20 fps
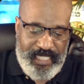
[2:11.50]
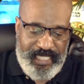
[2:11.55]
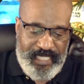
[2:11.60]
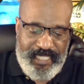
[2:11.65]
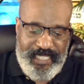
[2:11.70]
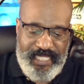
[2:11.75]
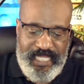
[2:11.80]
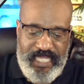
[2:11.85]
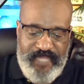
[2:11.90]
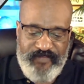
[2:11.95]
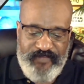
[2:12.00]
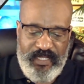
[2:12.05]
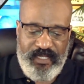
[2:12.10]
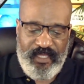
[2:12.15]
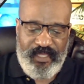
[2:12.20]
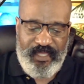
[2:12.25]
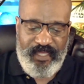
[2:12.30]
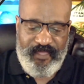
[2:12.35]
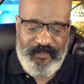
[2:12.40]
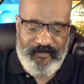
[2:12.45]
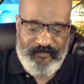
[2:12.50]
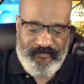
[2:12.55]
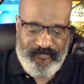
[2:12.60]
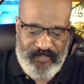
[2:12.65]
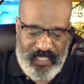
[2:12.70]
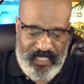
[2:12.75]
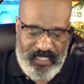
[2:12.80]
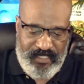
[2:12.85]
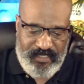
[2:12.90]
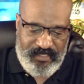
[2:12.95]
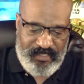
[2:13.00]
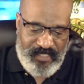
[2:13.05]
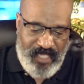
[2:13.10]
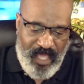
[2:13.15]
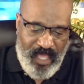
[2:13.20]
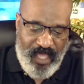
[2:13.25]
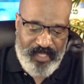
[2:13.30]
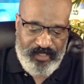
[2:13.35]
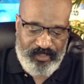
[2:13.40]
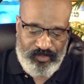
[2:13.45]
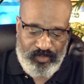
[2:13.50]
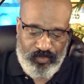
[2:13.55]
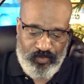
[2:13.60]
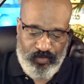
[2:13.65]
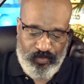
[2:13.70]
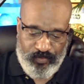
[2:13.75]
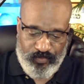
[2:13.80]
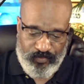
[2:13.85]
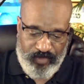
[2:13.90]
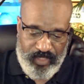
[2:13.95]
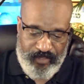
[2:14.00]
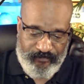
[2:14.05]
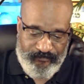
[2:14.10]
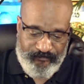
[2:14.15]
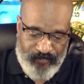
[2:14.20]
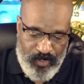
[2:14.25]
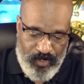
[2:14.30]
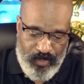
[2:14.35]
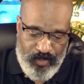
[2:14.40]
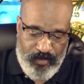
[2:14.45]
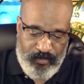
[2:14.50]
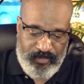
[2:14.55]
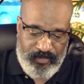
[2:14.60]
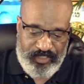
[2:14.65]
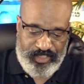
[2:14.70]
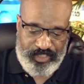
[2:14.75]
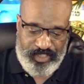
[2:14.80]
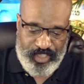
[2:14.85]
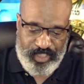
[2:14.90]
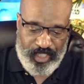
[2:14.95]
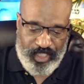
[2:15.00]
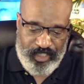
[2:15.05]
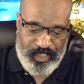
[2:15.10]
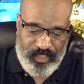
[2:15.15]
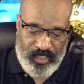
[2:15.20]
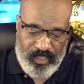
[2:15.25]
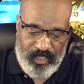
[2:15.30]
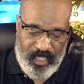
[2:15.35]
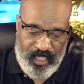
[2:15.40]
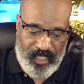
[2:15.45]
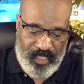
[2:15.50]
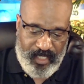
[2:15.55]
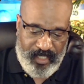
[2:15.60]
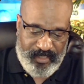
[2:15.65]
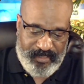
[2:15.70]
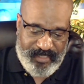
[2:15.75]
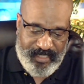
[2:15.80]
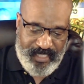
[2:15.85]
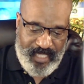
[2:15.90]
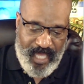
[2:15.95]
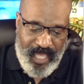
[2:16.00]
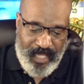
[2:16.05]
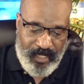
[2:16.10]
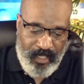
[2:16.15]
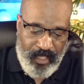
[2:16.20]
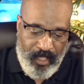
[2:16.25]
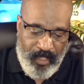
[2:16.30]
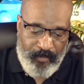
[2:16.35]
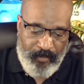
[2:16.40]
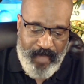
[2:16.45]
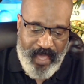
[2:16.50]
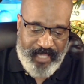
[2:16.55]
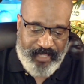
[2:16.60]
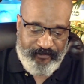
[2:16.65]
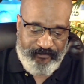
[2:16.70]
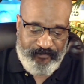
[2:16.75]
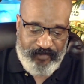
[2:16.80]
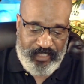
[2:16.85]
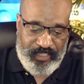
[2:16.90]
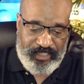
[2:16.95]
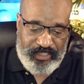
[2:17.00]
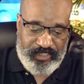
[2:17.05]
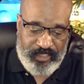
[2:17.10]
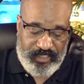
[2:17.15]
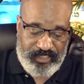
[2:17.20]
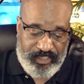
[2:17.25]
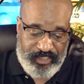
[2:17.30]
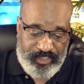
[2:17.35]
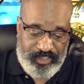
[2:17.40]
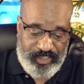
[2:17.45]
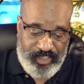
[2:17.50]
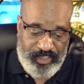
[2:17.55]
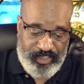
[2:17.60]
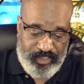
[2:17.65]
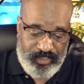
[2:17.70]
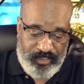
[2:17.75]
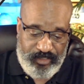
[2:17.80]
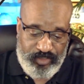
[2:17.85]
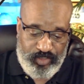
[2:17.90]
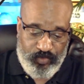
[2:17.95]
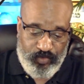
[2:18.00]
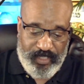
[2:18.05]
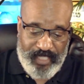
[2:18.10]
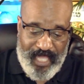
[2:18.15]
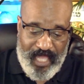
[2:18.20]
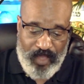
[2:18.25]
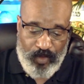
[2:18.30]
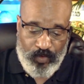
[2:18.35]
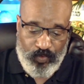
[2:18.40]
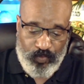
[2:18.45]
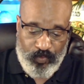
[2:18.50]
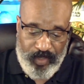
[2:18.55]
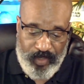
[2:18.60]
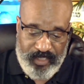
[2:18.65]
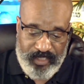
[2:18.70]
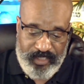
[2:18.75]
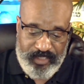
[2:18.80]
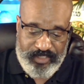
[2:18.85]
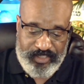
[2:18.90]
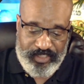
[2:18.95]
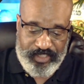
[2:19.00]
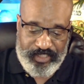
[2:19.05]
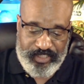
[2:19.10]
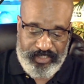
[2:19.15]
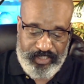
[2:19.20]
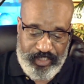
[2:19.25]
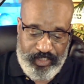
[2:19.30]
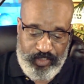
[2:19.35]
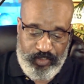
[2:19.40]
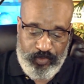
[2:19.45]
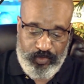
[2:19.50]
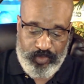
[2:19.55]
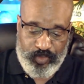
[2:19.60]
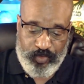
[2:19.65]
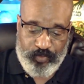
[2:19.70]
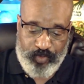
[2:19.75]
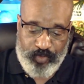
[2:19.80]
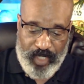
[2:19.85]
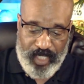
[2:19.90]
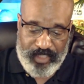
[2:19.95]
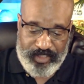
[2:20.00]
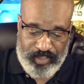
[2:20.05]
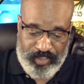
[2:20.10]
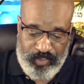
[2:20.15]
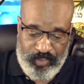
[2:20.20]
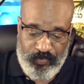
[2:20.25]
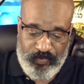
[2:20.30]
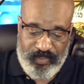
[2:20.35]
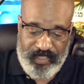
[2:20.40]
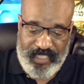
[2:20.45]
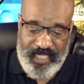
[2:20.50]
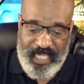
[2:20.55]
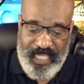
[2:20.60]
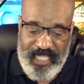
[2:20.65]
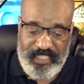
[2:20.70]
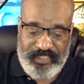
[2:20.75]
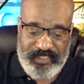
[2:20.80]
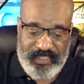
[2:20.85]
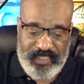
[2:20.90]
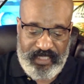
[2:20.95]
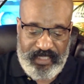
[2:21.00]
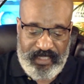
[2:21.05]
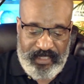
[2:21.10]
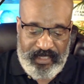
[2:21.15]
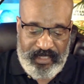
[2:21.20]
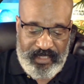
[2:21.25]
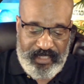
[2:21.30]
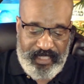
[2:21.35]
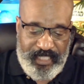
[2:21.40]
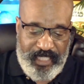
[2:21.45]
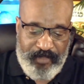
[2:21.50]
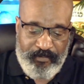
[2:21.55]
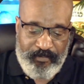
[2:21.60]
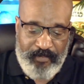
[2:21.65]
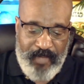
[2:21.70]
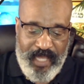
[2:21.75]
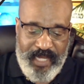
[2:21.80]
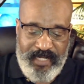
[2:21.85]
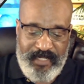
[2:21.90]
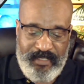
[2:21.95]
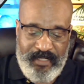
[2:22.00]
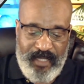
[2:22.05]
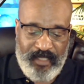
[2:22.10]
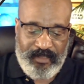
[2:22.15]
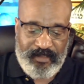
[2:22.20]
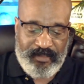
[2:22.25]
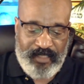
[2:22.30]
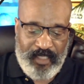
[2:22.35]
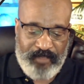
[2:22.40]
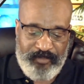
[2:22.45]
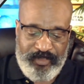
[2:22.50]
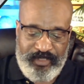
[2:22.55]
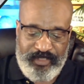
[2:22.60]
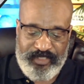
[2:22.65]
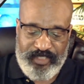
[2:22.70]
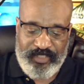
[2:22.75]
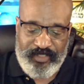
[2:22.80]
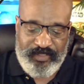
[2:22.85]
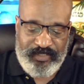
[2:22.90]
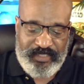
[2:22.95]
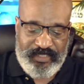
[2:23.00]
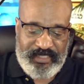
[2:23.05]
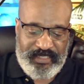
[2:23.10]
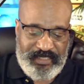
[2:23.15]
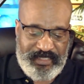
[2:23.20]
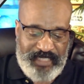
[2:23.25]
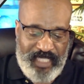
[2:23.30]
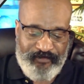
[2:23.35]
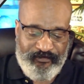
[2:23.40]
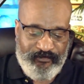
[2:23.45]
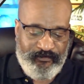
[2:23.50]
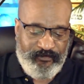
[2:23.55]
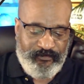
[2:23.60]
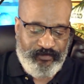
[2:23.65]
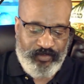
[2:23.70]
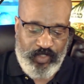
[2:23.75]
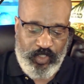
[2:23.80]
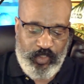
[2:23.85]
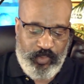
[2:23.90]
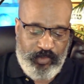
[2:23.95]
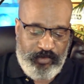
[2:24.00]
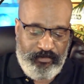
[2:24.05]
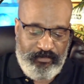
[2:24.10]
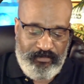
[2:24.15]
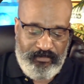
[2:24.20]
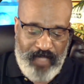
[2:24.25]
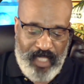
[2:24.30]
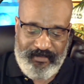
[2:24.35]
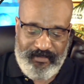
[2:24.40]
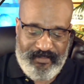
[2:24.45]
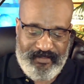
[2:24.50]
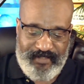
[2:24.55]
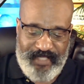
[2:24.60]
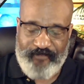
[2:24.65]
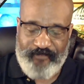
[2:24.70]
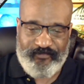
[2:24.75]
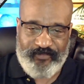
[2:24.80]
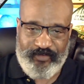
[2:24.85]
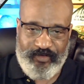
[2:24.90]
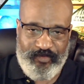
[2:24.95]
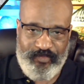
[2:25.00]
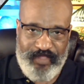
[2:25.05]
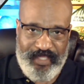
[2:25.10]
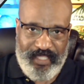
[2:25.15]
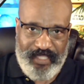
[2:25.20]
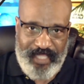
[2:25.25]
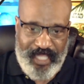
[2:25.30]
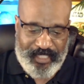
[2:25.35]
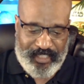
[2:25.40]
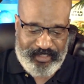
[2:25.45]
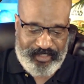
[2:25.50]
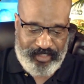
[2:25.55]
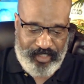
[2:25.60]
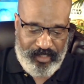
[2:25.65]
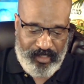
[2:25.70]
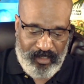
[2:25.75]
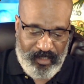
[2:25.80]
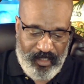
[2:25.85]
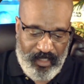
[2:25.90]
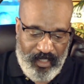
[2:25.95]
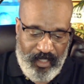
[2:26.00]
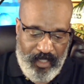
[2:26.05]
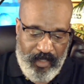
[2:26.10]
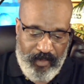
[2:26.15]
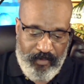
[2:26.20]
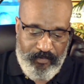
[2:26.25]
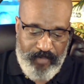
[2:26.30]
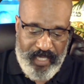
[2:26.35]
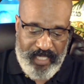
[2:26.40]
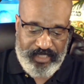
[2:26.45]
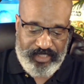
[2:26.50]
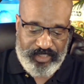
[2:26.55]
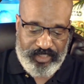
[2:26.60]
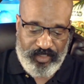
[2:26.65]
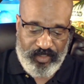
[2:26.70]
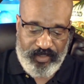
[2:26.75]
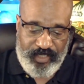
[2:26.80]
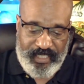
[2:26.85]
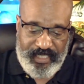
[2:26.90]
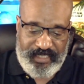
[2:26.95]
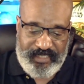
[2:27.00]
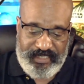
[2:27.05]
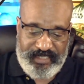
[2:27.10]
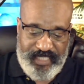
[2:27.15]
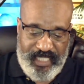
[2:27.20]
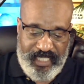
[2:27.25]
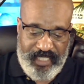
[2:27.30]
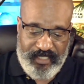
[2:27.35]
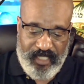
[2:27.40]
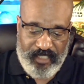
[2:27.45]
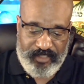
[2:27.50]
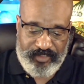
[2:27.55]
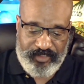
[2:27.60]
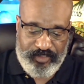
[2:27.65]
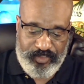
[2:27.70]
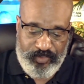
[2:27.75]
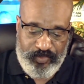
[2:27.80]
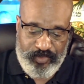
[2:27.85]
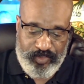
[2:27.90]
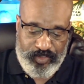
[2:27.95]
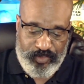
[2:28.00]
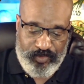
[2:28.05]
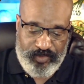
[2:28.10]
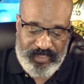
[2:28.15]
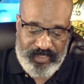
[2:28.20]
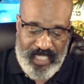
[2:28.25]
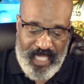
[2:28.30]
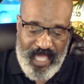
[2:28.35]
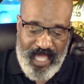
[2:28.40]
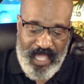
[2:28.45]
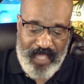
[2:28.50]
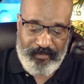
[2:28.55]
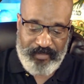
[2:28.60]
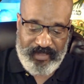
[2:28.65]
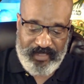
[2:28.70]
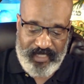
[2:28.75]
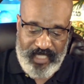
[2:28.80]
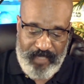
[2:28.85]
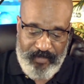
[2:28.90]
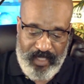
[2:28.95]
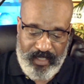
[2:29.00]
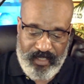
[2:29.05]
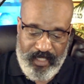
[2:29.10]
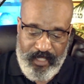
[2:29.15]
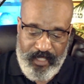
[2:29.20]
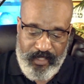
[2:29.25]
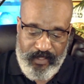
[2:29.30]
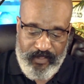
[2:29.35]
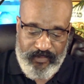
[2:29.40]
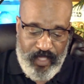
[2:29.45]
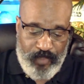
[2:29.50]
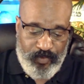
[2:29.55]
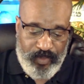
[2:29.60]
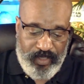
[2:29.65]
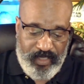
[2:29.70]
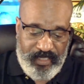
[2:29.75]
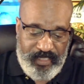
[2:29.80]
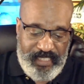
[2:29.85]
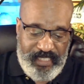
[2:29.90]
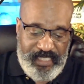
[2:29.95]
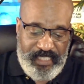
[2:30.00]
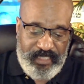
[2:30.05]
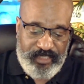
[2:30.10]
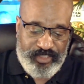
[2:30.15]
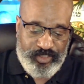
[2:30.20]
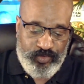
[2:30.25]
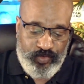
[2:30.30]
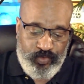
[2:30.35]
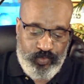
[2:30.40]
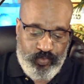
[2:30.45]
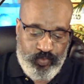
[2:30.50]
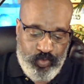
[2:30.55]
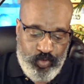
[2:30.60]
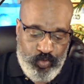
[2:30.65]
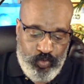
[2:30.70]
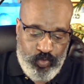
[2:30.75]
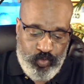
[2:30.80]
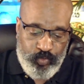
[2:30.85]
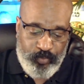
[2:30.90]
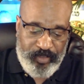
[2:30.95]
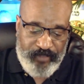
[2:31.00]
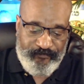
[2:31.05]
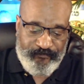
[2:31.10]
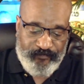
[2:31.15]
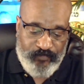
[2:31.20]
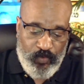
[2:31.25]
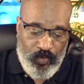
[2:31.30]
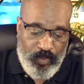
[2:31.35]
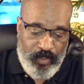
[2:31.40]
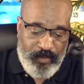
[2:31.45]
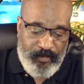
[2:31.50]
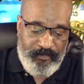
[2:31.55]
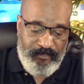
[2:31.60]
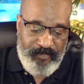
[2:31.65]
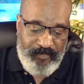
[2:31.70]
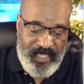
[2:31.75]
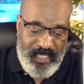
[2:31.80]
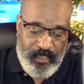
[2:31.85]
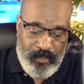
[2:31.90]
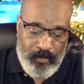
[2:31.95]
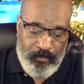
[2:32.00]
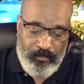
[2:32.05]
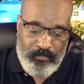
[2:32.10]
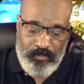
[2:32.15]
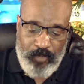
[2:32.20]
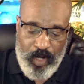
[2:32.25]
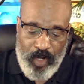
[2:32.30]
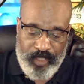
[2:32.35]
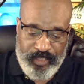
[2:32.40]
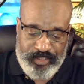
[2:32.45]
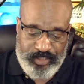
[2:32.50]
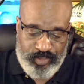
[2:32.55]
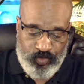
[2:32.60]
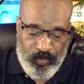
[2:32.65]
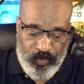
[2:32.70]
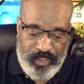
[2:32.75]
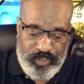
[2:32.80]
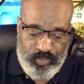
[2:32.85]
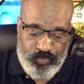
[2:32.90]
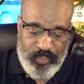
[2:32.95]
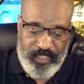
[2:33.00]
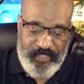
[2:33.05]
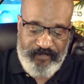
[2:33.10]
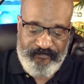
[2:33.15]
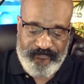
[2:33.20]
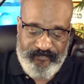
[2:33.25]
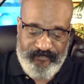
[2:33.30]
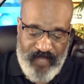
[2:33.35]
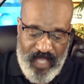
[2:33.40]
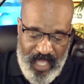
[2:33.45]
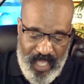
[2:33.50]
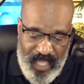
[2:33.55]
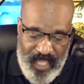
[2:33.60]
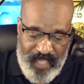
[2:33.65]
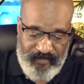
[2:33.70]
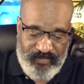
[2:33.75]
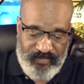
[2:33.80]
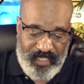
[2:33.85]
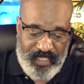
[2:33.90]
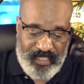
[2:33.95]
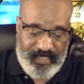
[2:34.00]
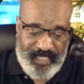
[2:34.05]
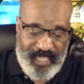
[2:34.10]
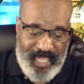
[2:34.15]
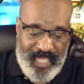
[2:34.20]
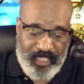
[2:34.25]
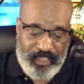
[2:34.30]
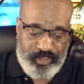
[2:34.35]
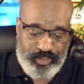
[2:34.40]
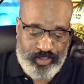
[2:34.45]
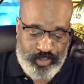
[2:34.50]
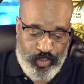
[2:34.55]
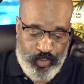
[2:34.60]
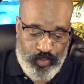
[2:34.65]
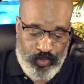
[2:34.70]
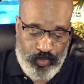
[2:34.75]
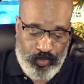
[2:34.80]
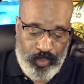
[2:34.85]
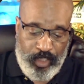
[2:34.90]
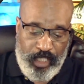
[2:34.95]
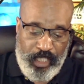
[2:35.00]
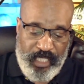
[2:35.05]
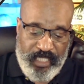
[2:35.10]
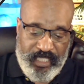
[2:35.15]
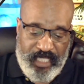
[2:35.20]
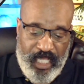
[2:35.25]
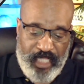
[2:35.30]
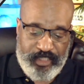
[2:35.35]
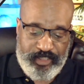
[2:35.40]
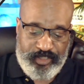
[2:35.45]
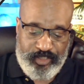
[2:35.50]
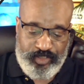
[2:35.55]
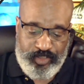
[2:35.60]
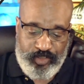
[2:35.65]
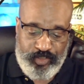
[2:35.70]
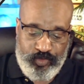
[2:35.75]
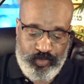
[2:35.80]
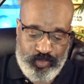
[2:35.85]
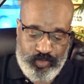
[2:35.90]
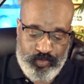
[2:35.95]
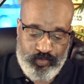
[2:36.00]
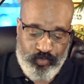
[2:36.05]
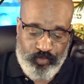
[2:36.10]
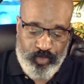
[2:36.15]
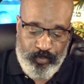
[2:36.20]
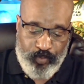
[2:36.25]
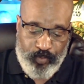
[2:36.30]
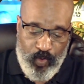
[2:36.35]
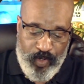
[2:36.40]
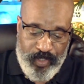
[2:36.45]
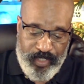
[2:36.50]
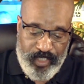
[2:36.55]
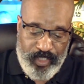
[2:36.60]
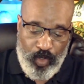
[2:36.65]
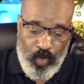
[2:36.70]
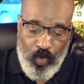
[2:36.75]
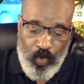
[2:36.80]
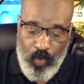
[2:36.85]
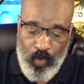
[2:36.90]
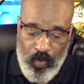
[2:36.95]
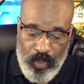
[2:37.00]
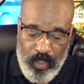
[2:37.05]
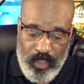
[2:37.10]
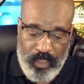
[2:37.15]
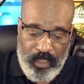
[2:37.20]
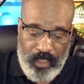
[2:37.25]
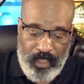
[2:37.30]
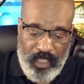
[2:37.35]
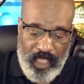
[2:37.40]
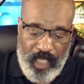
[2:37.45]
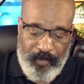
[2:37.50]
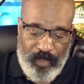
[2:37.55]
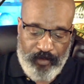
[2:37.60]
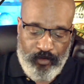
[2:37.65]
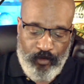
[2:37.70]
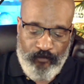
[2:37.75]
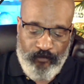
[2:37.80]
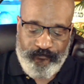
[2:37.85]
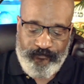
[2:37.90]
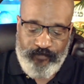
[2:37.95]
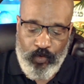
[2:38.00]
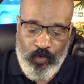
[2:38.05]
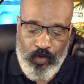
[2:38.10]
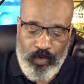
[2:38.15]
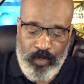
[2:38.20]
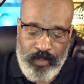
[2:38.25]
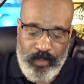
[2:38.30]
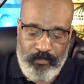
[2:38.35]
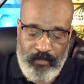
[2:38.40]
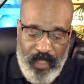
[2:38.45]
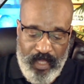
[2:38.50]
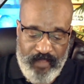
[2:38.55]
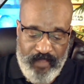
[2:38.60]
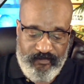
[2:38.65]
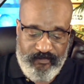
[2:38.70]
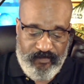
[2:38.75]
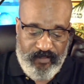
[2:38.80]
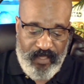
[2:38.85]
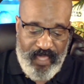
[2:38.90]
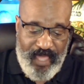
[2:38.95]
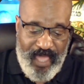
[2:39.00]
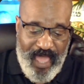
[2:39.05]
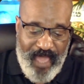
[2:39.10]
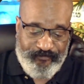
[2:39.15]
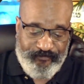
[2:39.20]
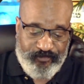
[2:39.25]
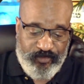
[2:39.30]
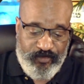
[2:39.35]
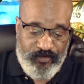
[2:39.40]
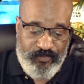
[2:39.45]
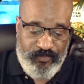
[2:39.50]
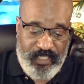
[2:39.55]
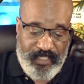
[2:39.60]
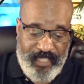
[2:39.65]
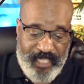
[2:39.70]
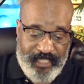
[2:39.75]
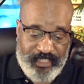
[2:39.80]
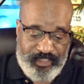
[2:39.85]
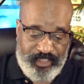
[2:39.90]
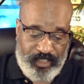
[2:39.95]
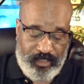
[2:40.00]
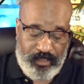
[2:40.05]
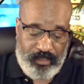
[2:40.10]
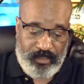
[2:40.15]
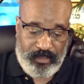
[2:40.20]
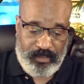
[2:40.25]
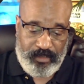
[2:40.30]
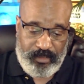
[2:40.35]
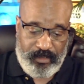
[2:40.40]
Even if they decide to reaffirm Judge Scott McAfee's decision to allow Willis to continue to prosecute the case, it might not come until several months after the election. Based on a state constitutional time limit, they would need to rule before mid-March 2025, the Atlanta Journal-Constitution reported, or about 4 months after the election.